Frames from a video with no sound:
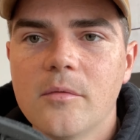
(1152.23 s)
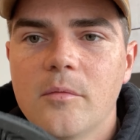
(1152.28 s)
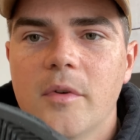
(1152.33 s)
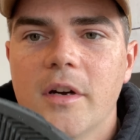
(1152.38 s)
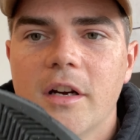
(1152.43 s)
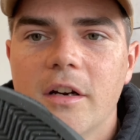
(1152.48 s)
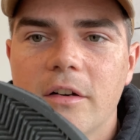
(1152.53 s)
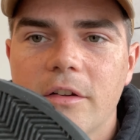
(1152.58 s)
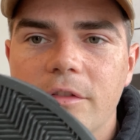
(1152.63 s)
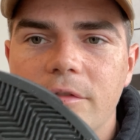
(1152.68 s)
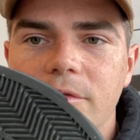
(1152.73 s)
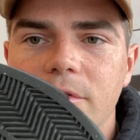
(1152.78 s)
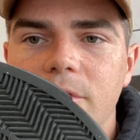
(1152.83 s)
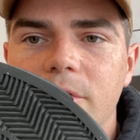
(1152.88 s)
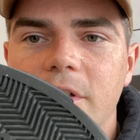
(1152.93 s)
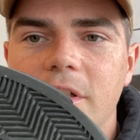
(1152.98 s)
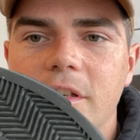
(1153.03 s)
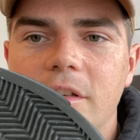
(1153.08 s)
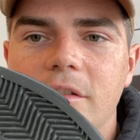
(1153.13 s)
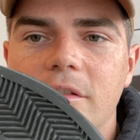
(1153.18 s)
wear through
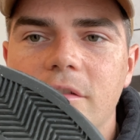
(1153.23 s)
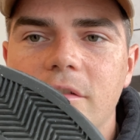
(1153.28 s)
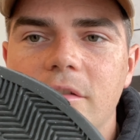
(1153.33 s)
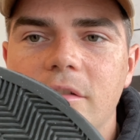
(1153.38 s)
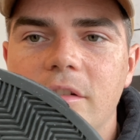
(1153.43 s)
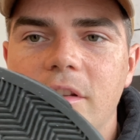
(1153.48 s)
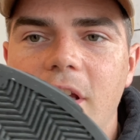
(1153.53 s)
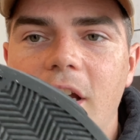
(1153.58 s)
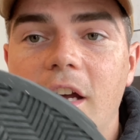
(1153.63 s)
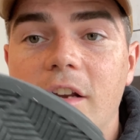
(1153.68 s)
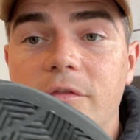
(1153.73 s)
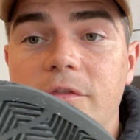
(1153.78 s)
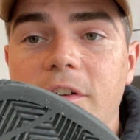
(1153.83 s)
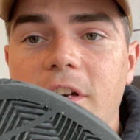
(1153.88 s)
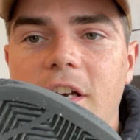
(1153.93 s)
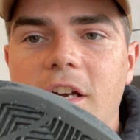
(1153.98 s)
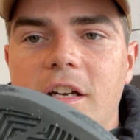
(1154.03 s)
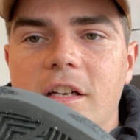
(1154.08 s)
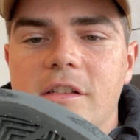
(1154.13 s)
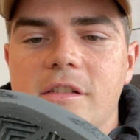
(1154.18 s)
it that
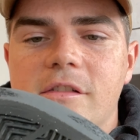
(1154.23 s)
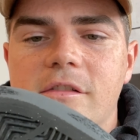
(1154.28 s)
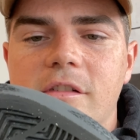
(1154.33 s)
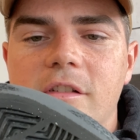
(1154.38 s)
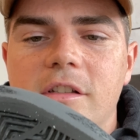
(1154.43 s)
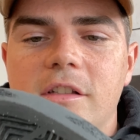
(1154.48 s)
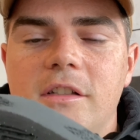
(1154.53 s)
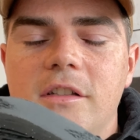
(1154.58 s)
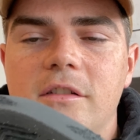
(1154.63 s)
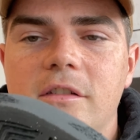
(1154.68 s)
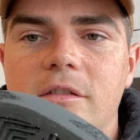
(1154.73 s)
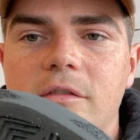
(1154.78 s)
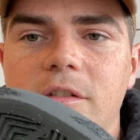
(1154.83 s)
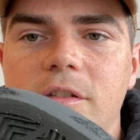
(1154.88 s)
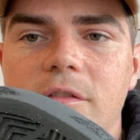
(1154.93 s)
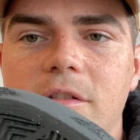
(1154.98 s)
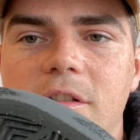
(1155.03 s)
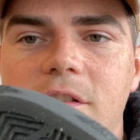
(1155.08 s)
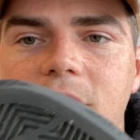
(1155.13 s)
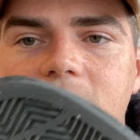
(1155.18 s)
fast. Like,
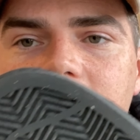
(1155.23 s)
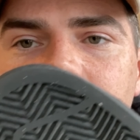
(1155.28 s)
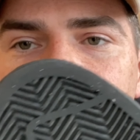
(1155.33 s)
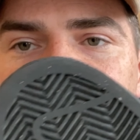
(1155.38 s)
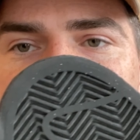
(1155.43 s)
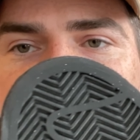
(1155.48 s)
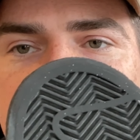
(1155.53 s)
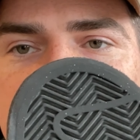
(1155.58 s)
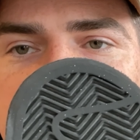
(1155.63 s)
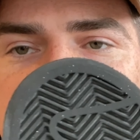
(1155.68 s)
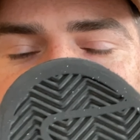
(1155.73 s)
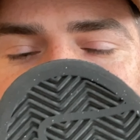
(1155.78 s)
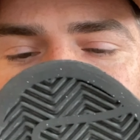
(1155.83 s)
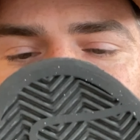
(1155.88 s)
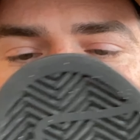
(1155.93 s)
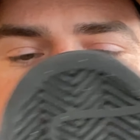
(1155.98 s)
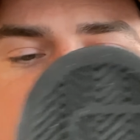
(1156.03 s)
you could skate these,